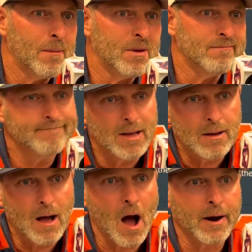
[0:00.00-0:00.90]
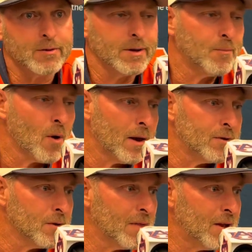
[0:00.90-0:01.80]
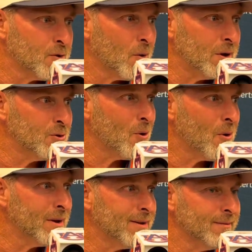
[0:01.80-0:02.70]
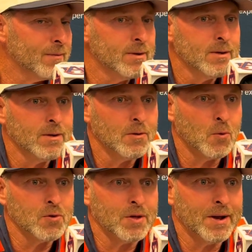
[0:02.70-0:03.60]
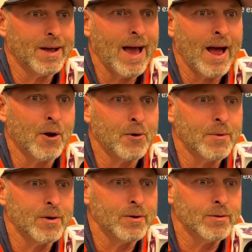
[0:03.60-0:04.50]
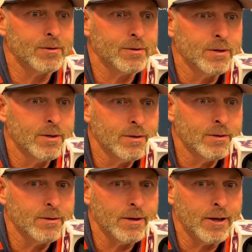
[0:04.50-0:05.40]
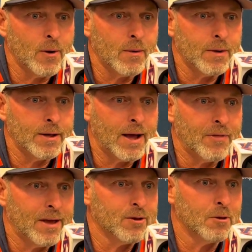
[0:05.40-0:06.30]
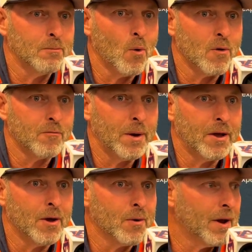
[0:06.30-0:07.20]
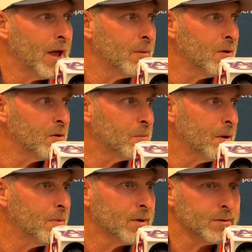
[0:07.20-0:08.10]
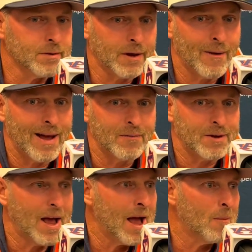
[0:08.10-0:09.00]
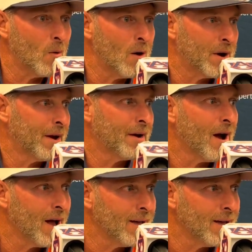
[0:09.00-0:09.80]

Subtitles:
But honestly, probably some of that's already started, and we're setting a calendar because, you know, I think it's important for me to go connect with those people because now I have the time. Why would I not?